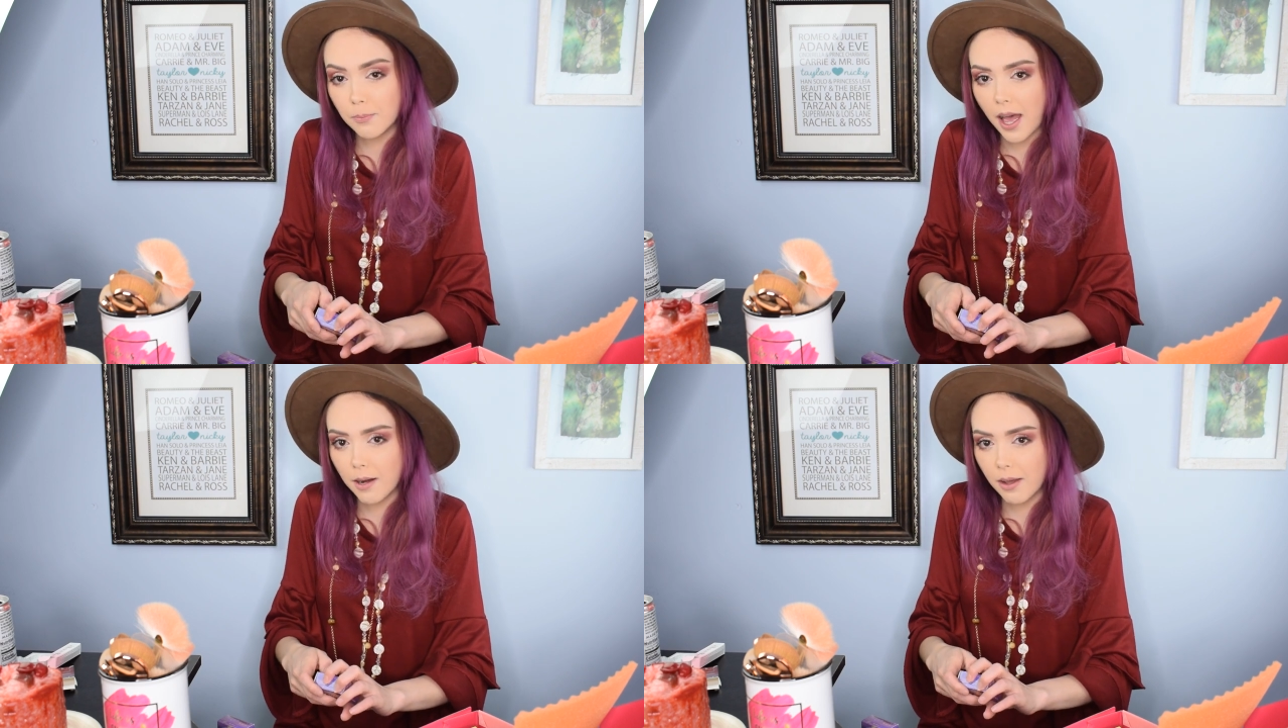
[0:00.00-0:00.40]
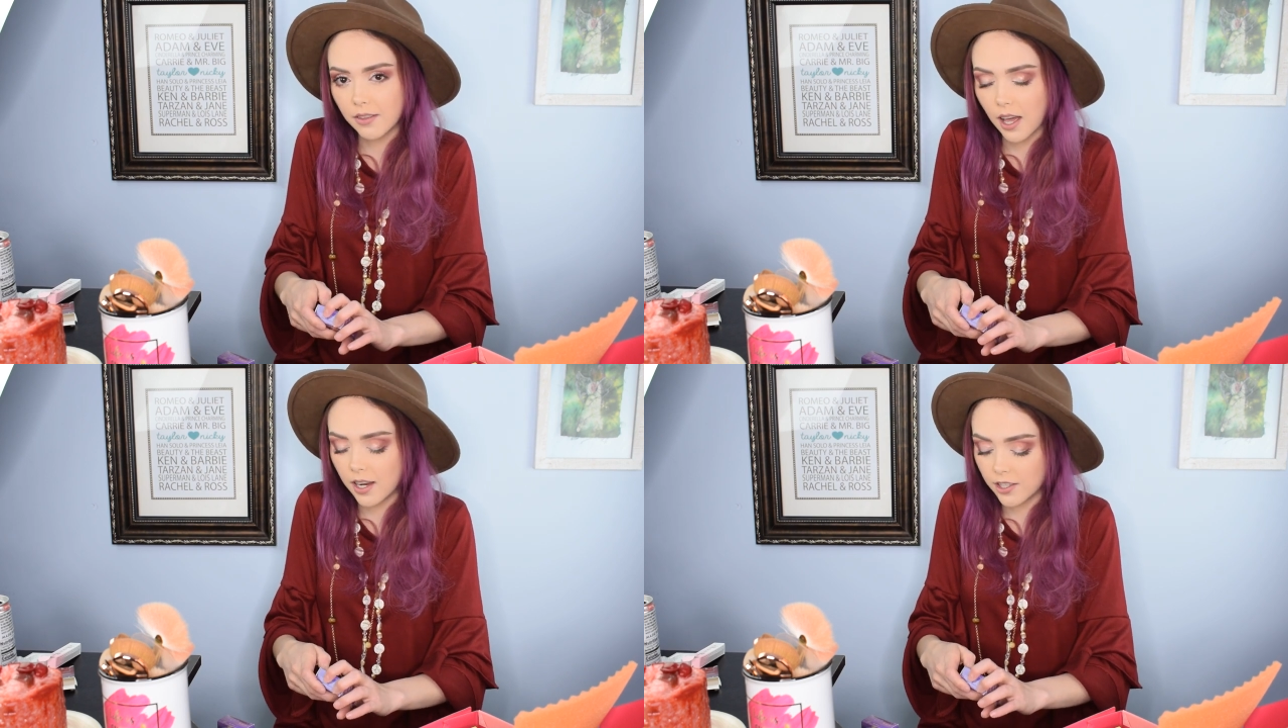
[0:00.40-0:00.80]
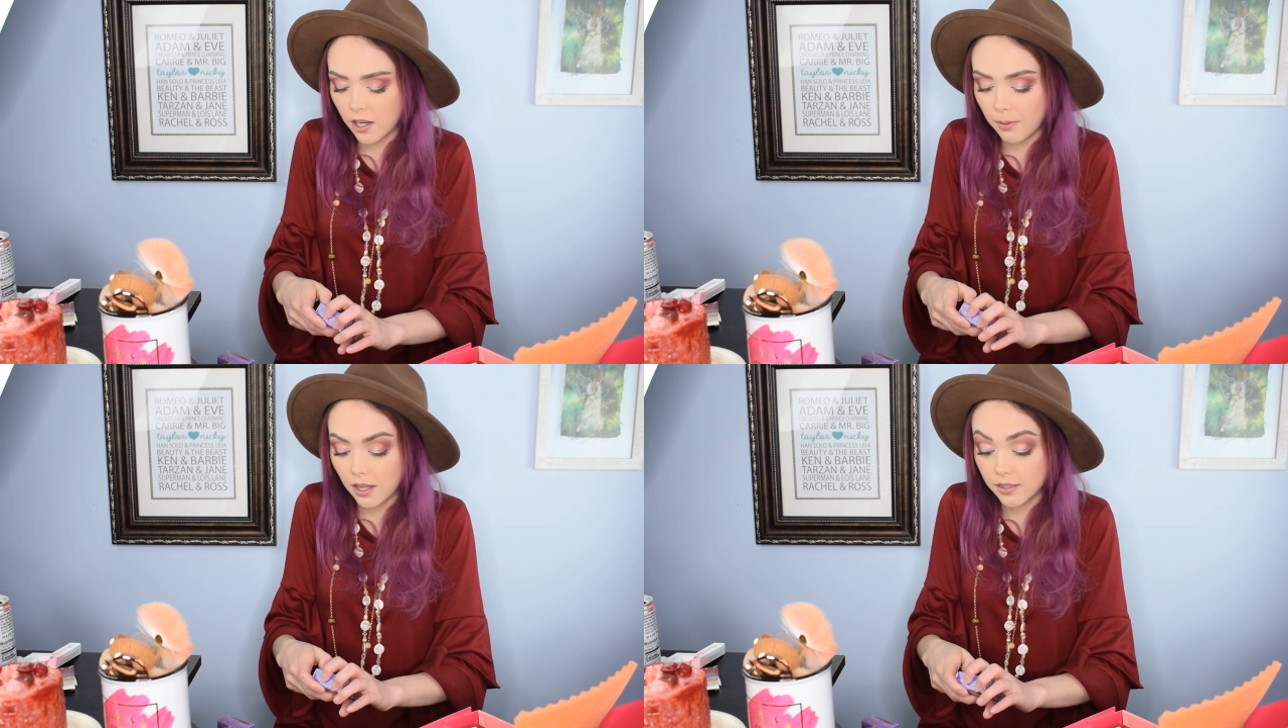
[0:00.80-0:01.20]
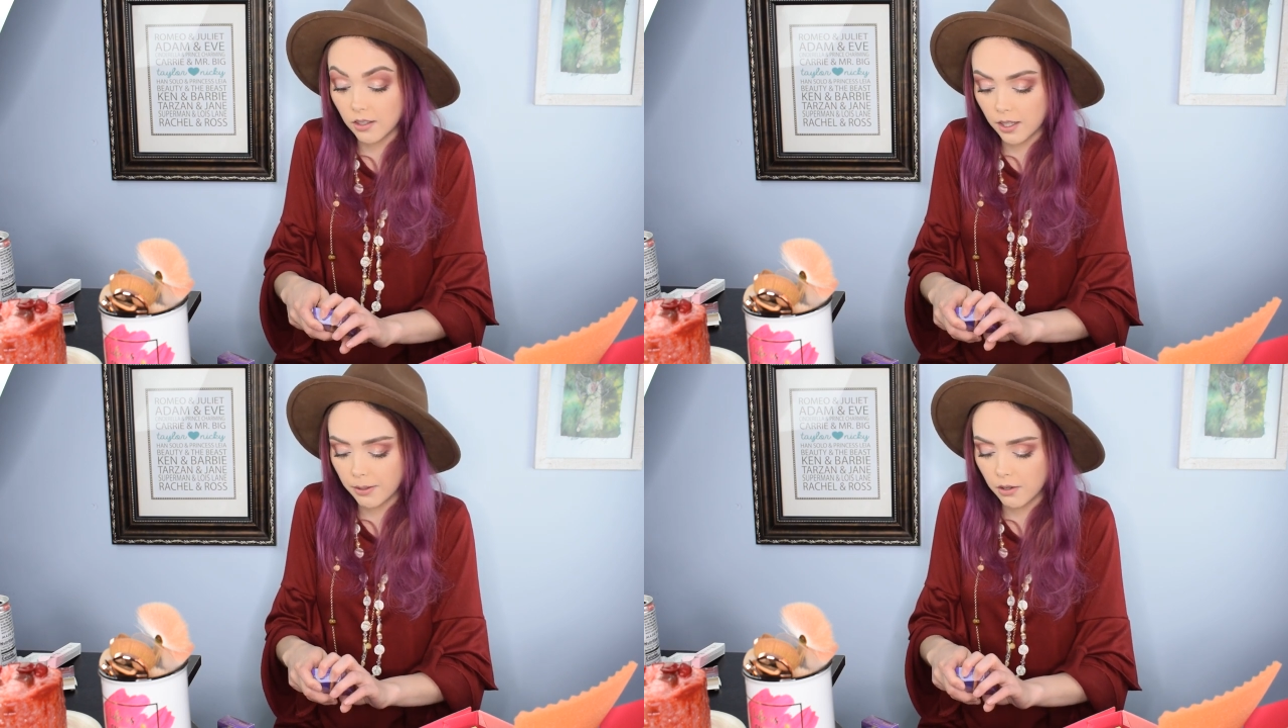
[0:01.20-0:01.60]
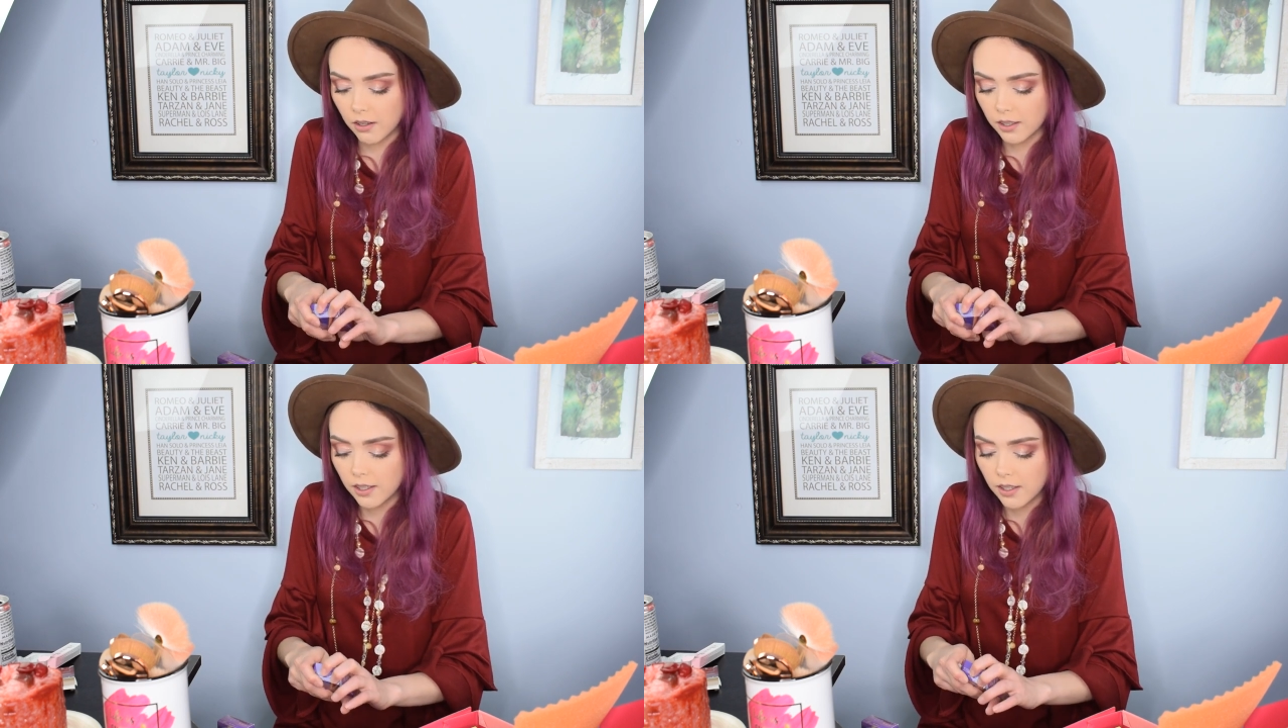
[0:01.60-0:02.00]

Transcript: mad about the eyeshadow palette, don't get me wrong.